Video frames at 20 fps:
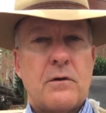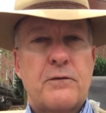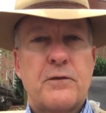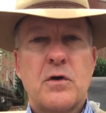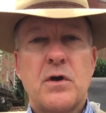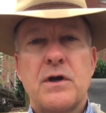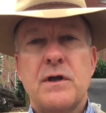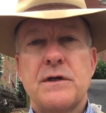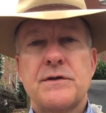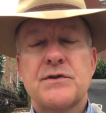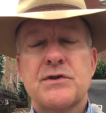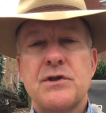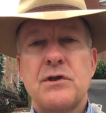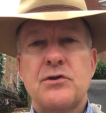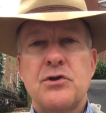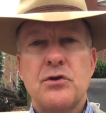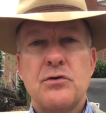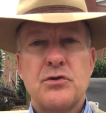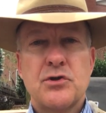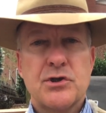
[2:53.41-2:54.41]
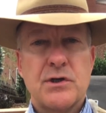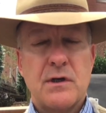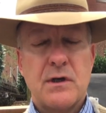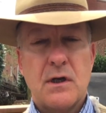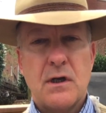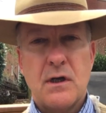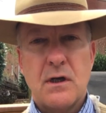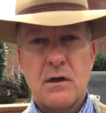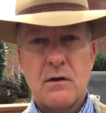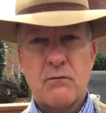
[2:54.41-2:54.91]
For an institution
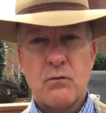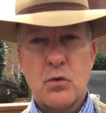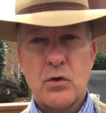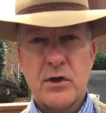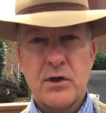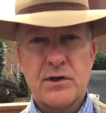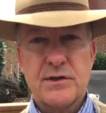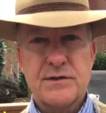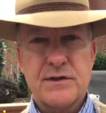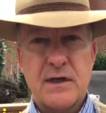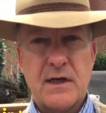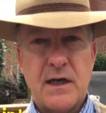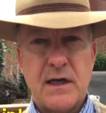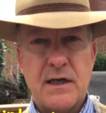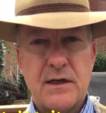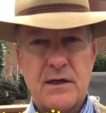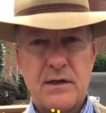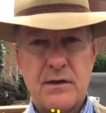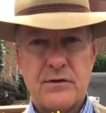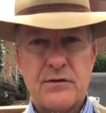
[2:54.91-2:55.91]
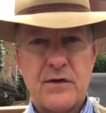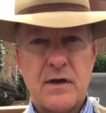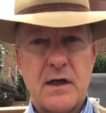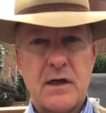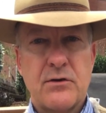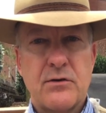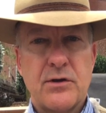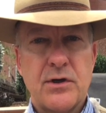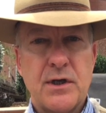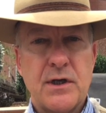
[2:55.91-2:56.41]
to have watertight
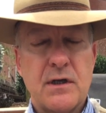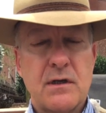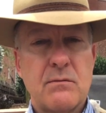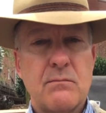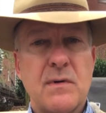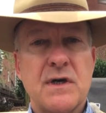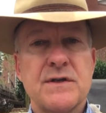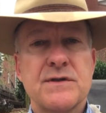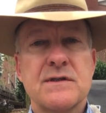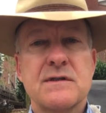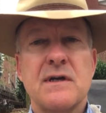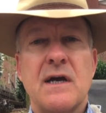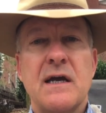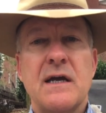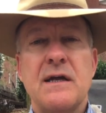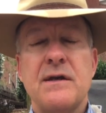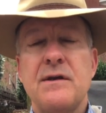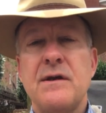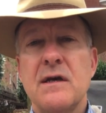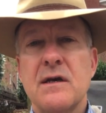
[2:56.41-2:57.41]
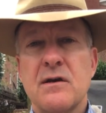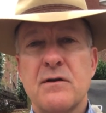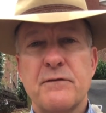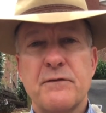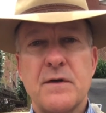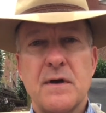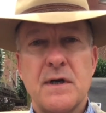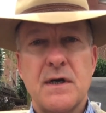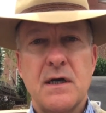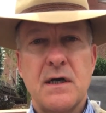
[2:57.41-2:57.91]
integrity, it must
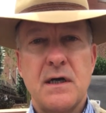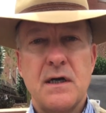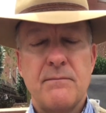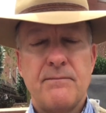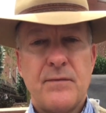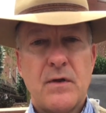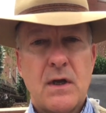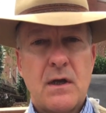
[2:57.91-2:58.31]
identify